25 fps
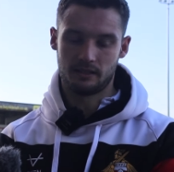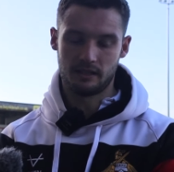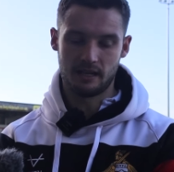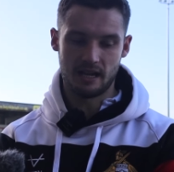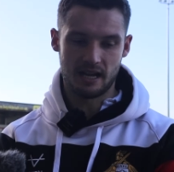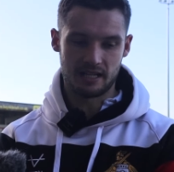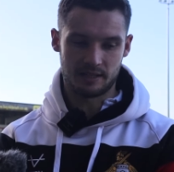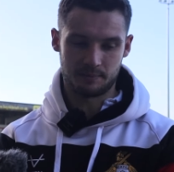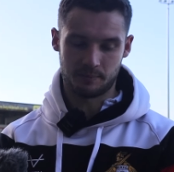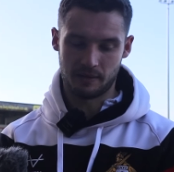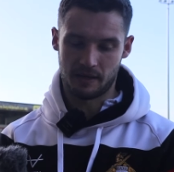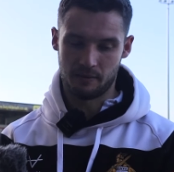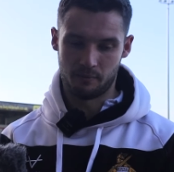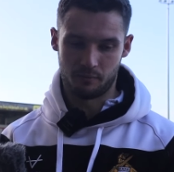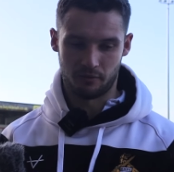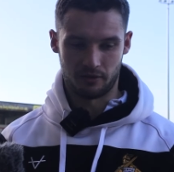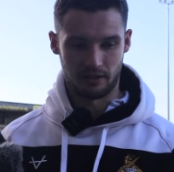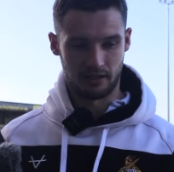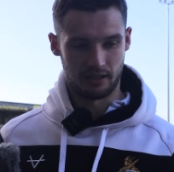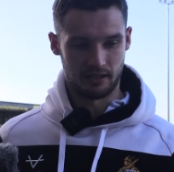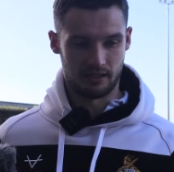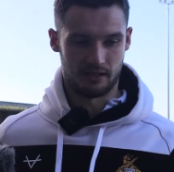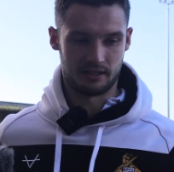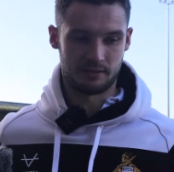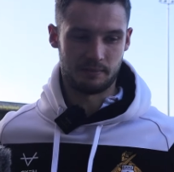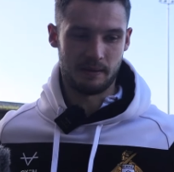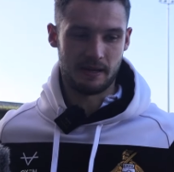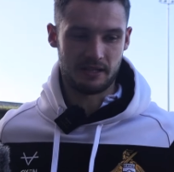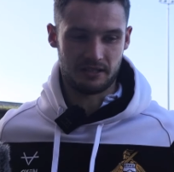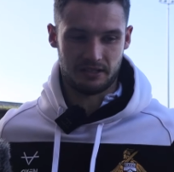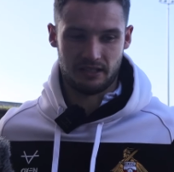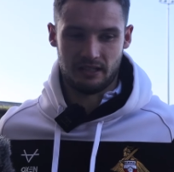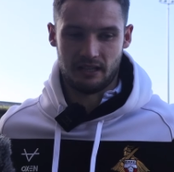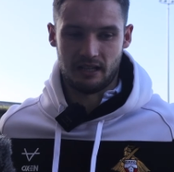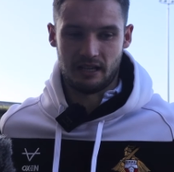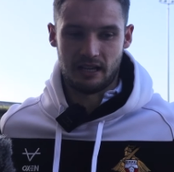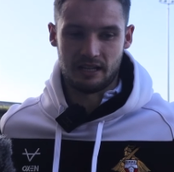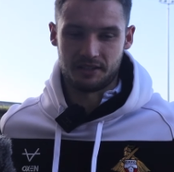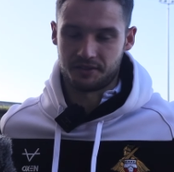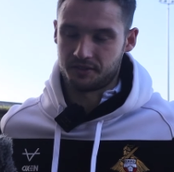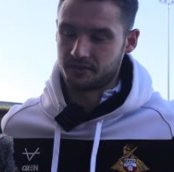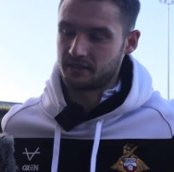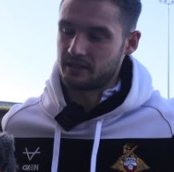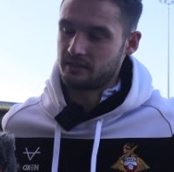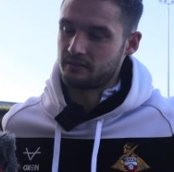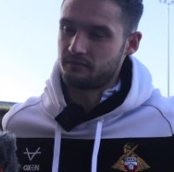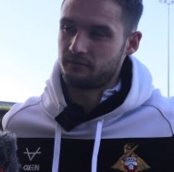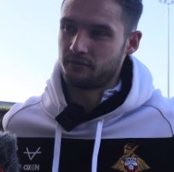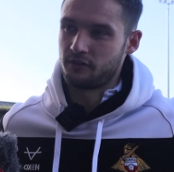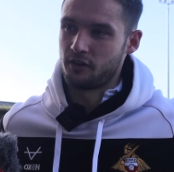Yeah, it's been brilliant, especially the
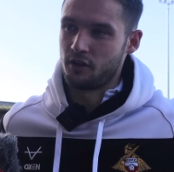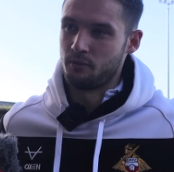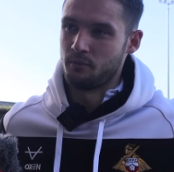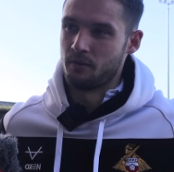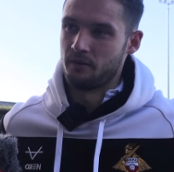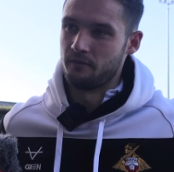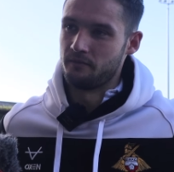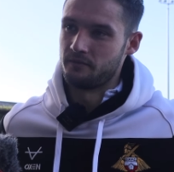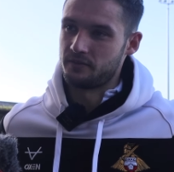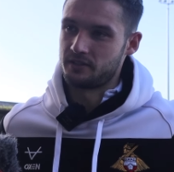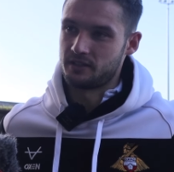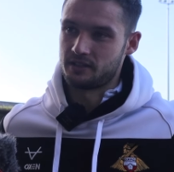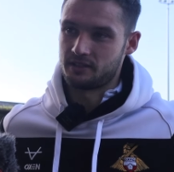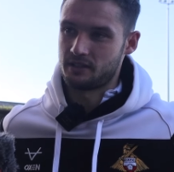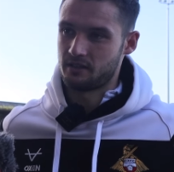last few months.